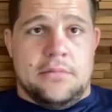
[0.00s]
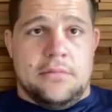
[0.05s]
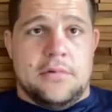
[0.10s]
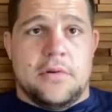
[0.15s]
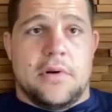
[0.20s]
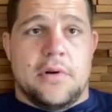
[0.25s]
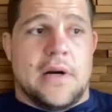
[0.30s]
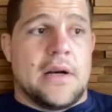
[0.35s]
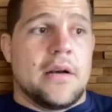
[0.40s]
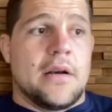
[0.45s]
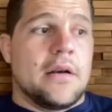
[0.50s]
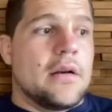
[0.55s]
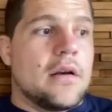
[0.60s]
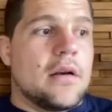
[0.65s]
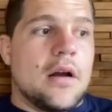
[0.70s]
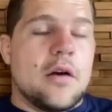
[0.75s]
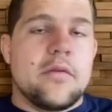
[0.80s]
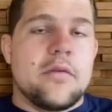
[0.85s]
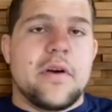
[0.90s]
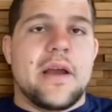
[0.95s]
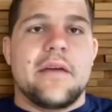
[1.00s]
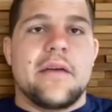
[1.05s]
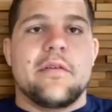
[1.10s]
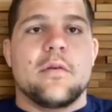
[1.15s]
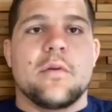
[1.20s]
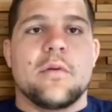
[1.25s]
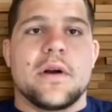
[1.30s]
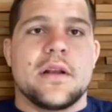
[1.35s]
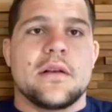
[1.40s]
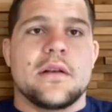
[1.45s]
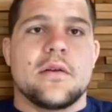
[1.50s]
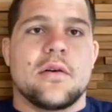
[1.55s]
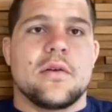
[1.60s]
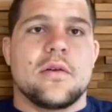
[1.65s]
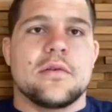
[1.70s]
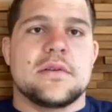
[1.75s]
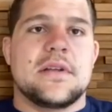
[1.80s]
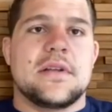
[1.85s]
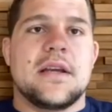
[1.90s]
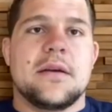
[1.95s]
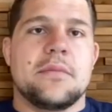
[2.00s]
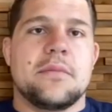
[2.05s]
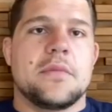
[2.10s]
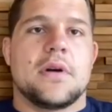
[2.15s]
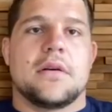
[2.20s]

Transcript: to run over everyone in the whole team.